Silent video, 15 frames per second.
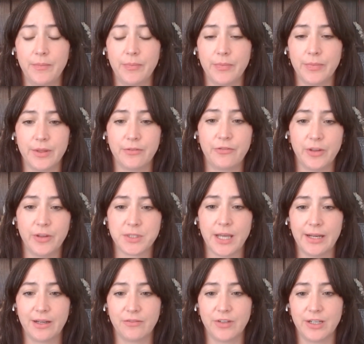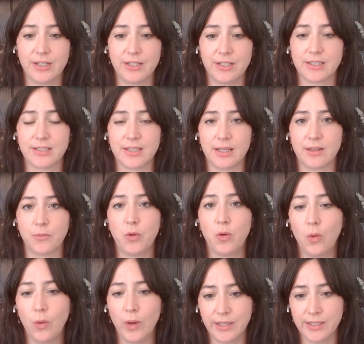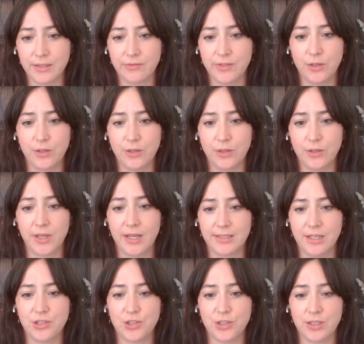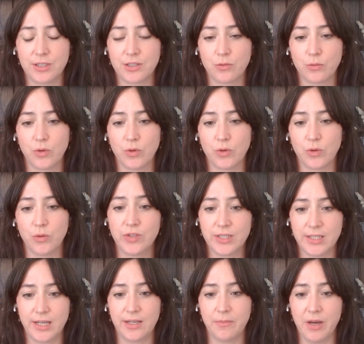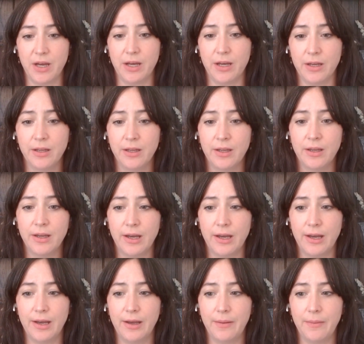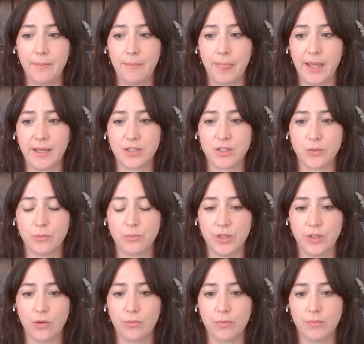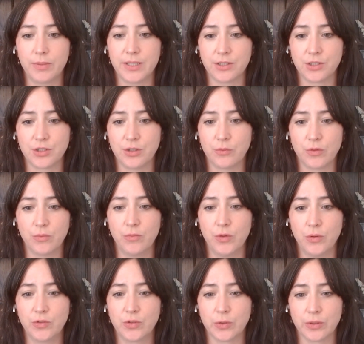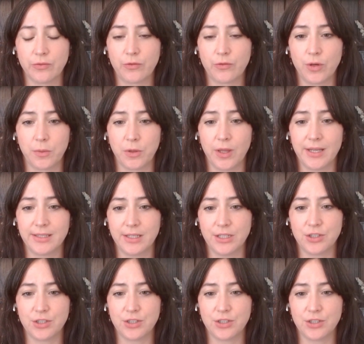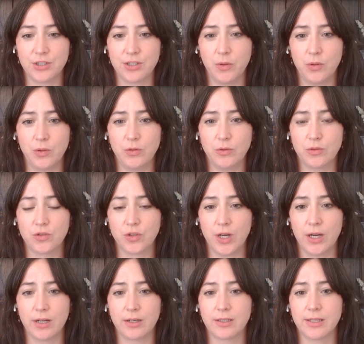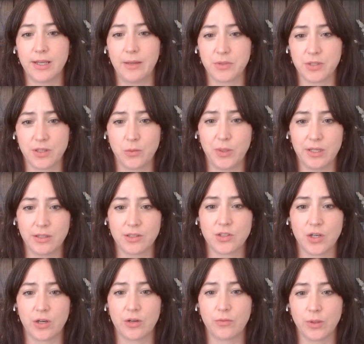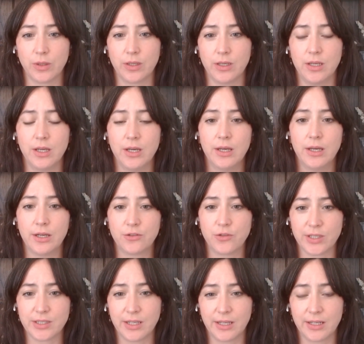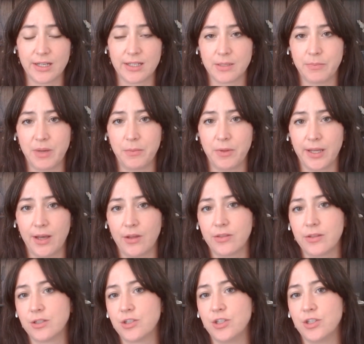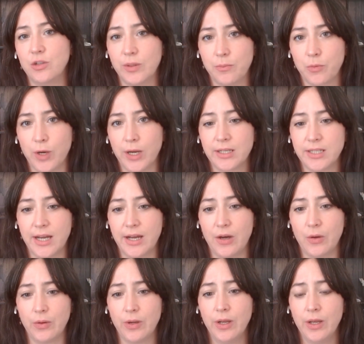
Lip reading: The flip side of it is that the point of decriminalization is to remove stigma, and to, potentially remove sort of criminalization of people who use drugs, so that we can start really addressing it as a public health issue and break down